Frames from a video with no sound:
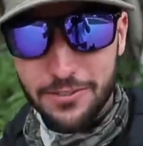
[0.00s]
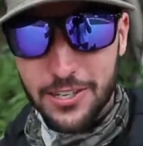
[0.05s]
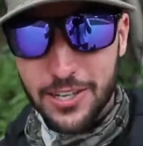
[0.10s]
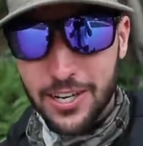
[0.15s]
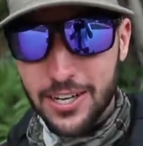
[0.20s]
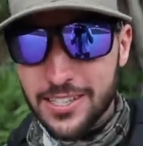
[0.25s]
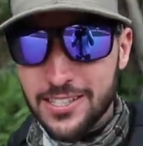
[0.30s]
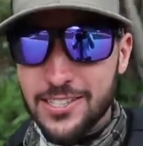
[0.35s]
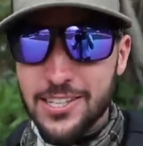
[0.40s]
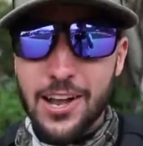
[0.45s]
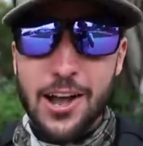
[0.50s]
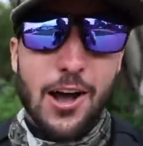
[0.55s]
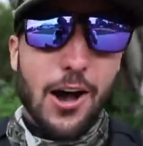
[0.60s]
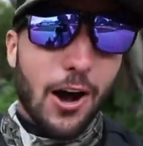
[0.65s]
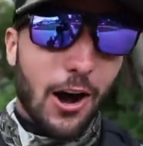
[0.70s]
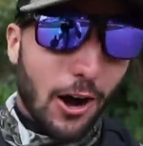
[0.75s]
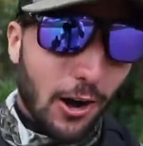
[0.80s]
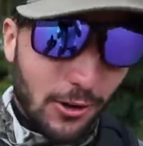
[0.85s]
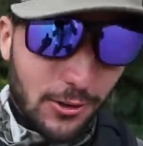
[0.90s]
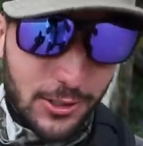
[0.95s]
of guns.
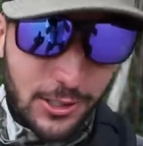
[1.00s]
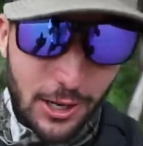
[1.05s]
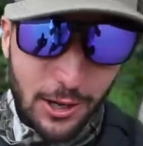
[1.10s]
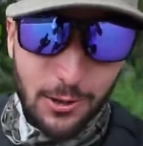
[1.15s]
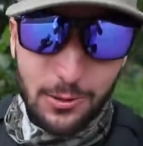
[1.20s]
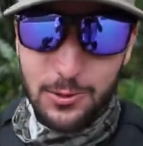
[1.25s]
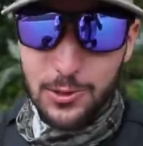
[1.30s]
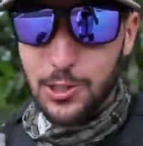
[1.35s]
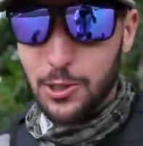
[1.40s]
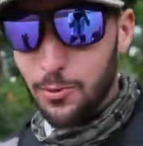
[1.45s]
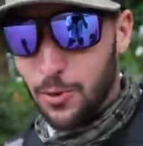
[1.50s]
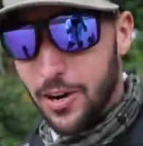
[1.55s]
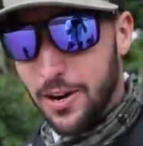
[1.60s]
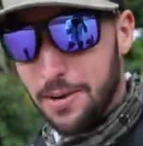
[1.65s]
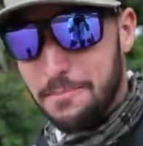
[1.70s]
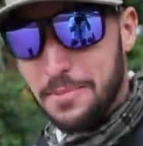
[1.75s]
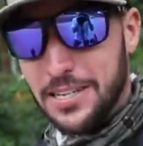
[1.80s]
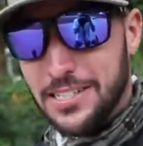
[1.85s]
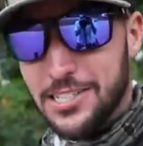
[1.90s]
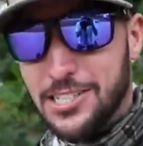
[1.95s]
Also, do
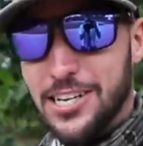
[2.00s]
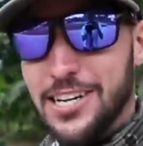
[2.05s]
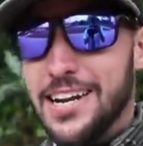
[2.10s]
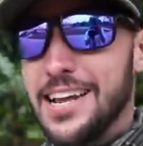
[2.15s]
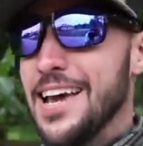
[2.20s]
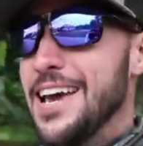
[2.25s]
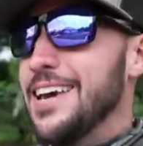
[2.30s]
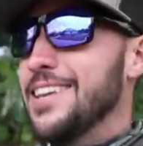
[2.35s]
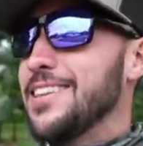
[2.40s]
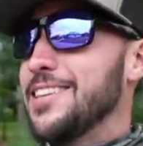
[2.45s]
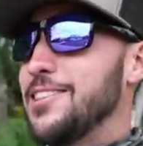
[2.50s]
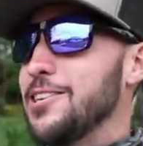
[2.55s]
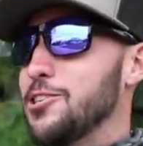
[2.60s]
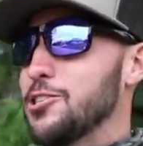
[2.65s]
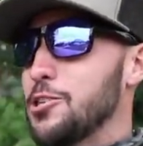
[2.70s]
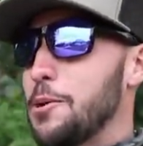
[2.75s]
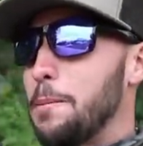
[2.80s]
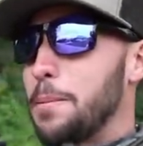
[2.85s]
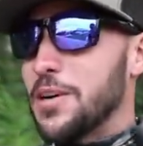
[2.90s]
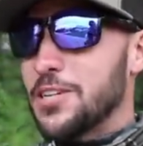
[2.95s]
wanna mention that
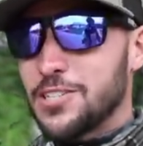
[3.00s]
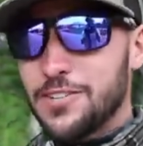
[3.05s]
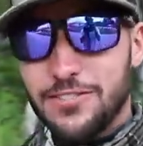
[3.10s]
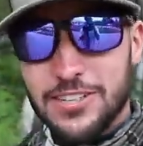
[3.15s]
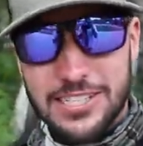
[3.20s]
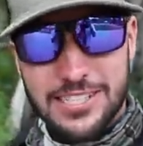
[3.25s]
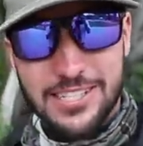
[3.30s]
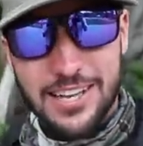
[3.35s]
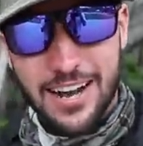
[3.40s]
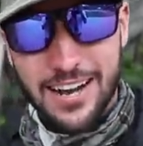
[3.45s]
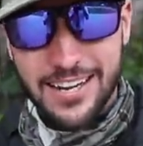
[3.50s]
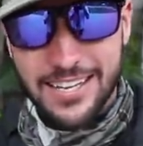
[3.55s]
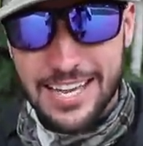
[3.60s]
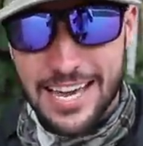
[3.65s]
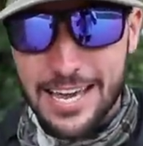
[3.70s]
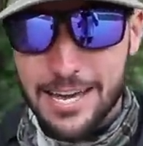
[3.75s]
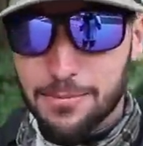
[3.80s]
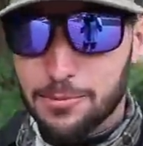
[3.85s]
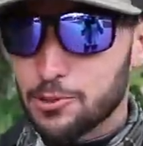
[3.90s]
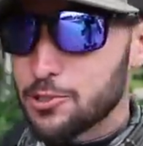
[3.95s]
there's a bunch of exotic
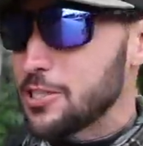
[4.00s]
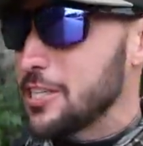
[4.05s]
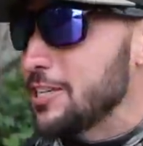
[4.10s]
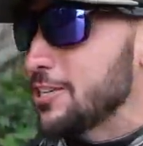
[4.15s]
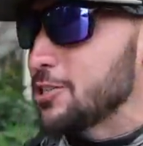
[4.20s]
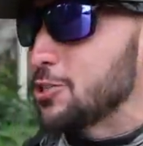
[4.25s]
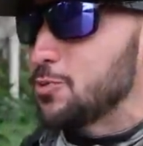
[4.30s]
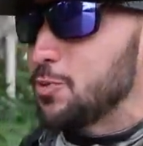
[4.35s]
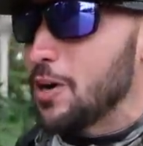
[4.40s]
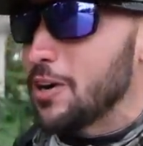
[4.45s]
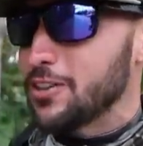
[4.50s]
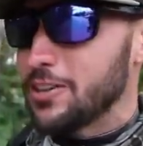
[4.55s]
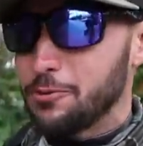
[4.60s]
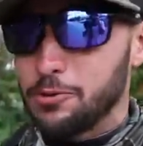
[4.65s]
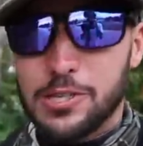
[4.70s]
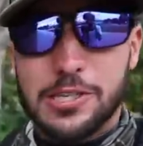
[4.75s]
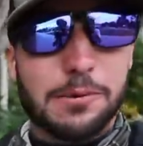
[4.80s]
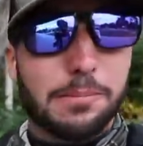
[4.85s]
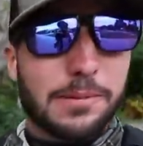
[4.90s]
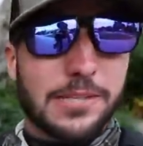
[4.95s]
animals here as well that
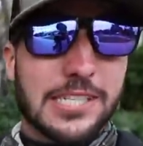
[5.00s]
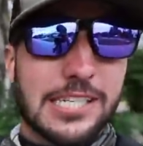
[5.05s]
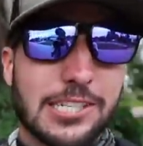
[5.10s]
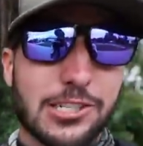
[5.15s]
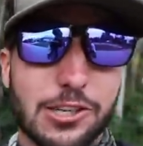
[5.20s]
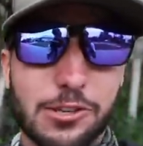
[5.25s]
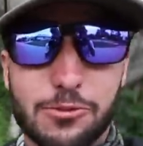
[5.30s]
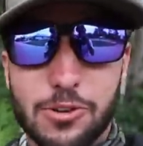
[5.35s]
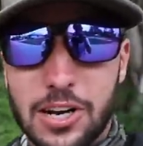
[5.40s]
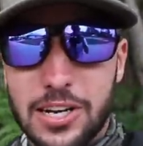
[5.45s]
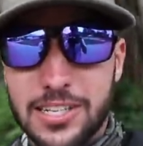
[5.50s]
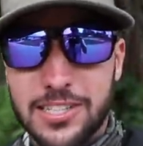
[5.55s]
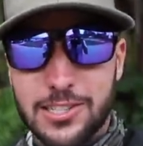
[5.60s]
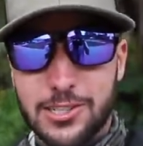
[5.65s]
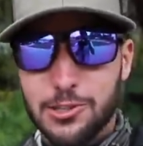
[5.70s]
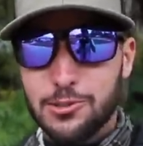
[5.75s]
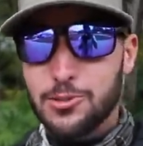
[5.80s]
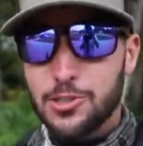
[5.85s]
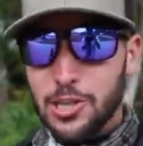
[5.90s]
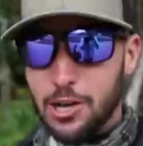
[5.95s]
we could potentially run
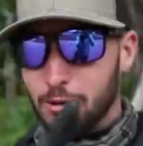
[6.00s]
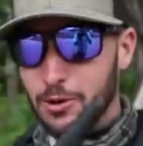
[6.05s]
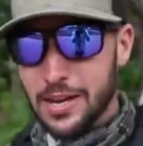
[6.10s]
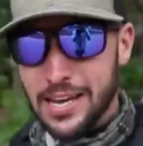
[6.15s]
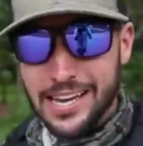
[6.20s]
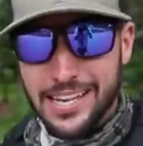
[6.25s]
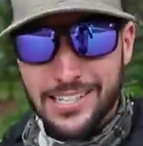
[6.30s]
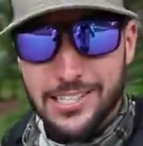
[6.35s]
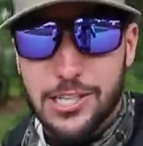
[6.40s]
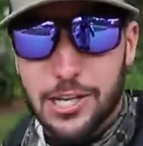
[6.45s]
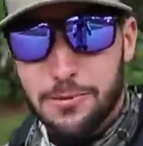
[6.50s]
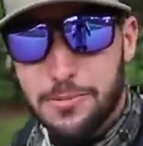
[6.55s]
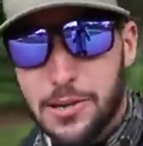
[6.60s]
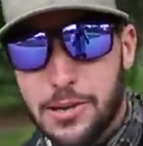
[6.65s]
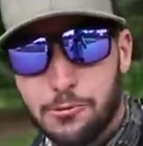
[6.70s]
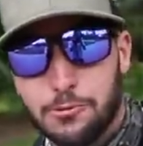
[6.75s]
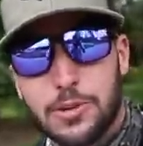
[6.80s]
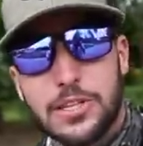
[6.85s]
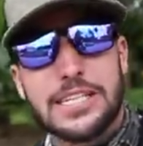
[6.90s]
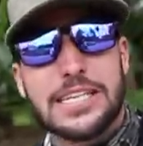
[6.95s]
into. So it's gonna
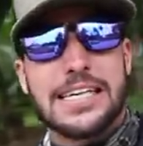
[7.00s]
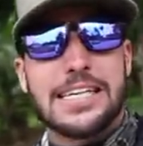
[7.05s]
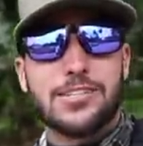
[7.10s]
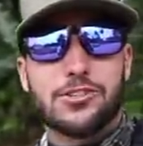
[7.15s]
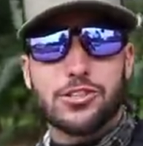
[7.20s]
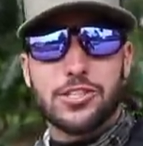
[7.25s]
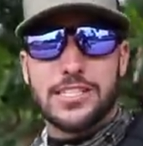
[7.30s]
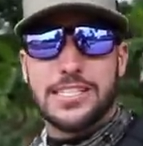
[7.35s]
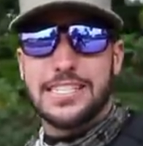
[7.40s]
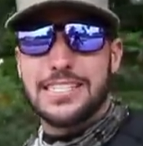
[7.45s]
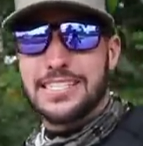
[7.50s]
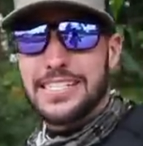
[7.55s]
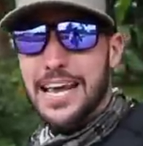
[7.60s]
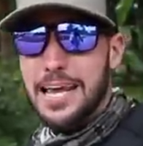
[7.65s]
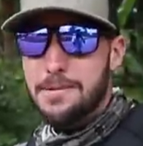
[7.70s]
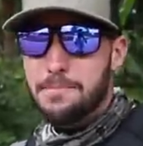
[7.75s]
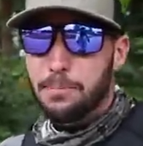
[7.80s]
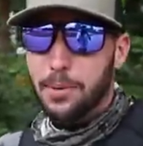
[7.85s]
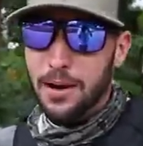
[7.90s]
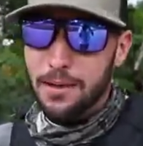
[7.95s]
be a really interesting
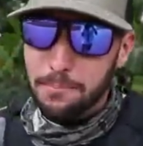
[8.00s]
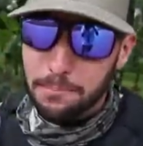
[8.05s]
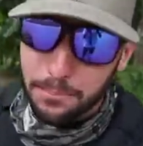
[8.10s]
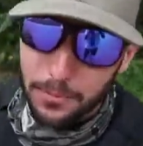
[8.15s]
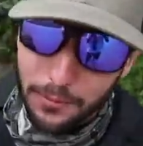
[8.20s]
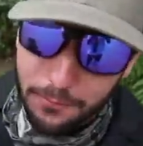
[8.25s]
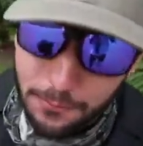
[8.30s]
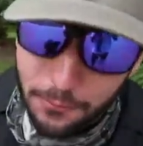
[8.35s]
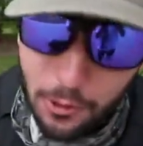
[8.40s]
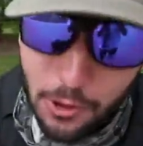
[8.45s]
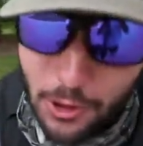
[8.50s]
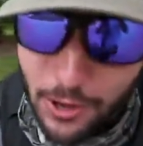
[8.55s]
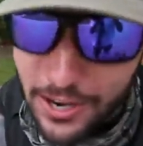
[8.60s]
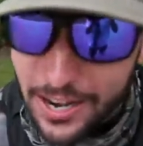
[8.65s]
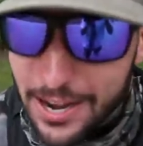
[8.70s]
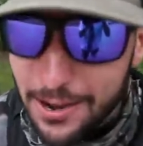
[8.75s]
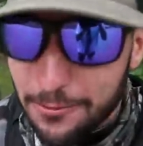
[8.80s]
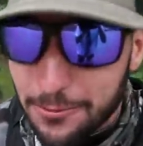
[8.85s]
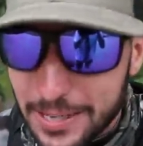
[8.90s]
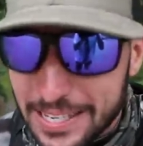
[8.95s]
day. But before
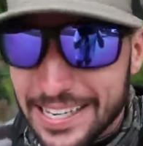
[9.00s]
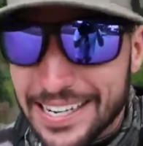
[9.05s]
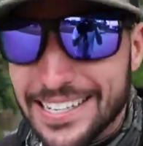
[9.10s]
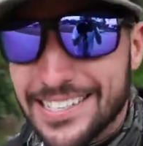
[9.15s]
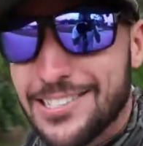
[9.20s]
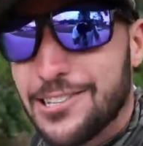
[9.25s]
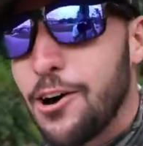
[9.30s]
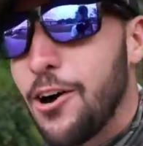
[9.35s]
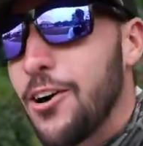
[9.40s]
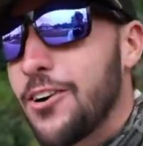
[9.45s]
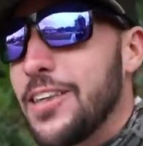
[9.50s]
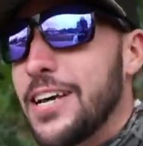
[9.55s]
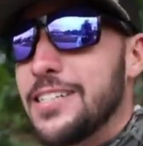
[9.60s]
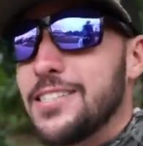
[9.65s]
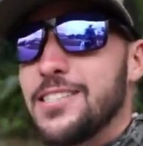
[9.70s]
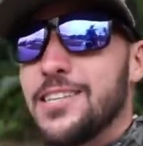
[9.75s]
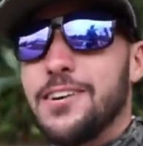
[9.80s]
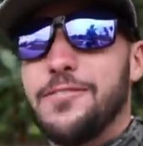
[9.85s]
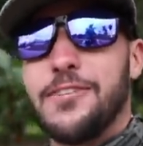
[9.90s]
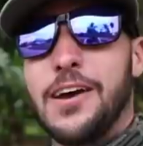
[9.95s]
we get into all that
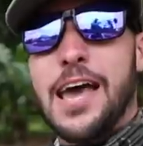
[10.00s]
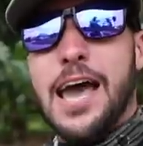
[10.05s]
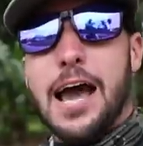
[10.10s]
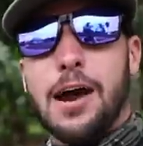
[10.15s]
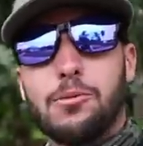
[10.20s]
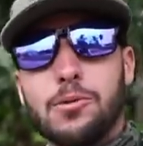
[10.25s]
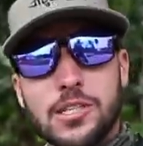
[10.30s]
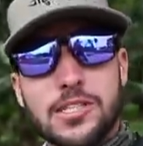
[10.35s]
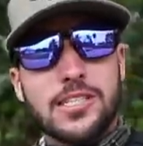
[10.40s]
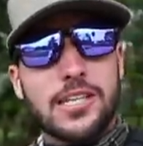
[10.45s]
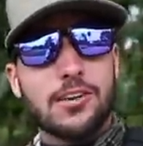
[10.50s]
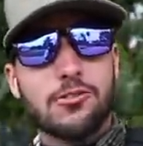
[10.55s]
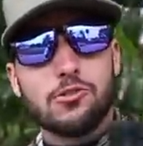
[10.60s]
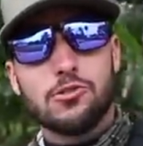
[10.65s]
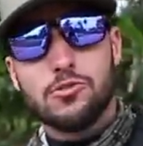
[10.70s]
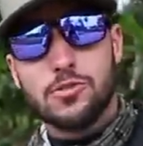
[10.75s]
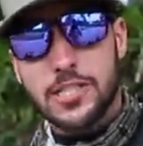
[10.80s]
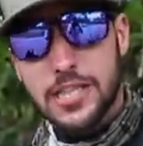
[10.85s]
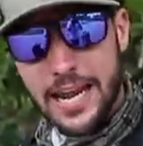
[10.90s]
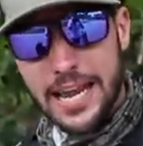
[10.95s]
stuff, I wanna tell
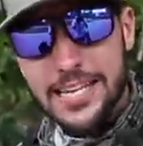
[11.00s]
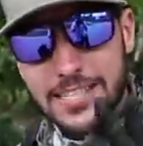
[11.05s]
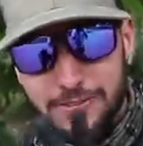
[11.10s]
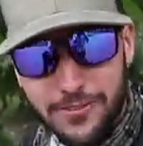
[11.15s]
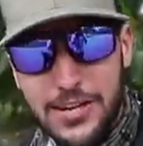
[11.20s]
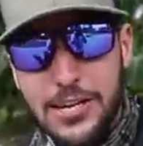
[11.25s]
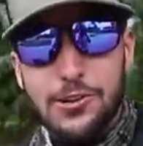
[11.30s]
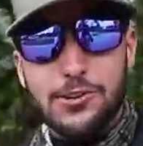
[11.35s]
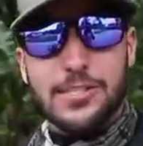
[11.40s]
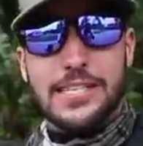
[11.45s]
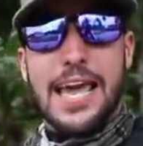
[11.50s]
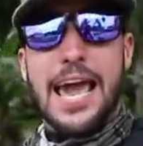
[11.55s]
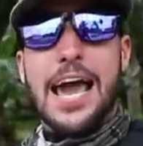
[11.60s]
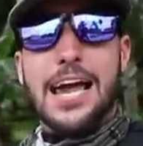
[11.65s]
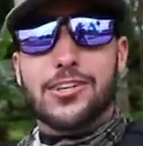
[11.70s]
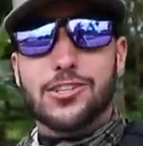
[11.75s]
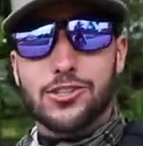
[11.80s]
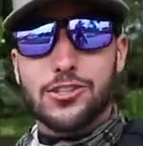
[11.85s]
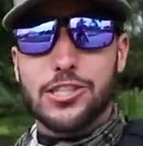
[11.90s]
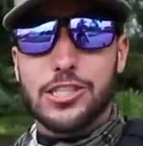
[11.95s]
you today's video is
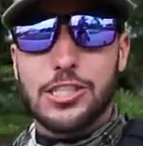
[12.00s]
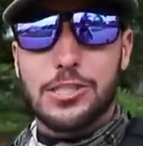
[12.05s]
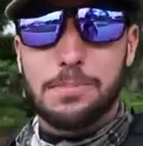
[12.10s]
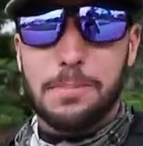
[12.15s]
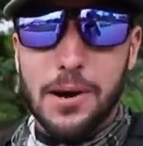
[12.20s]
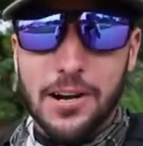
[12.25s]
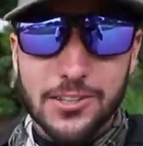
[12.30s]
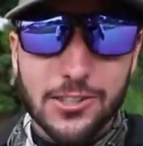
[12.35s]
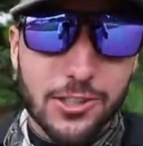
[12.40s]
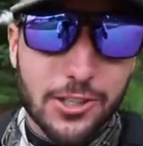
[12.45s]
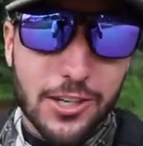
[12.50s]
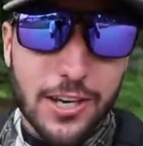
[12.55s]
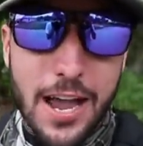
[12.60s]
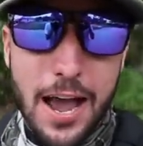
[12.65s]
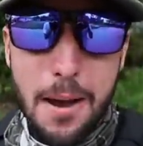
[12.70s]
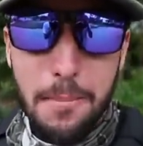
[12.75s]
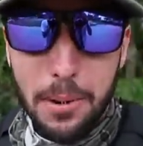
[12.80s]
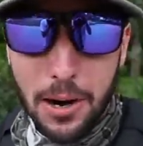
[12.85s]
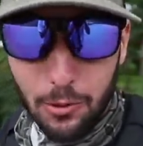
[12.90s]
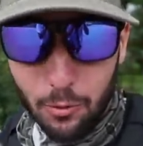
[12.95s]
actually sponsored
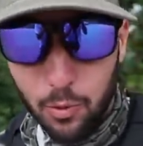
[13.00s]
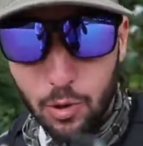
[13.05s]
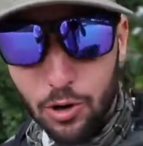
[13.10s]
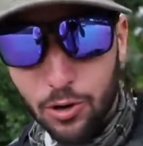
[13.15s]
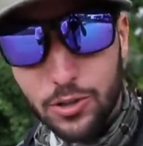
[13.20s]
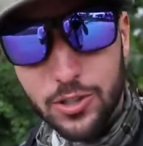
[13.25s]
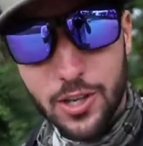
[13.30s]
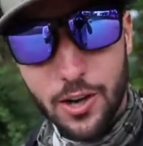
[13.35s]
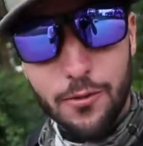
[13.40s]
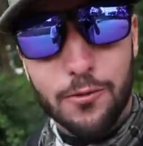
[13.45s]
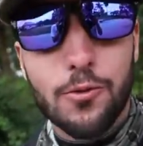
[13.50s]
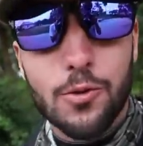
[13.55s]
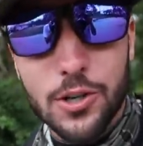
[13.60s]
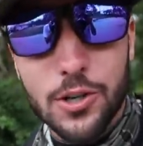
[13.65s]
by World of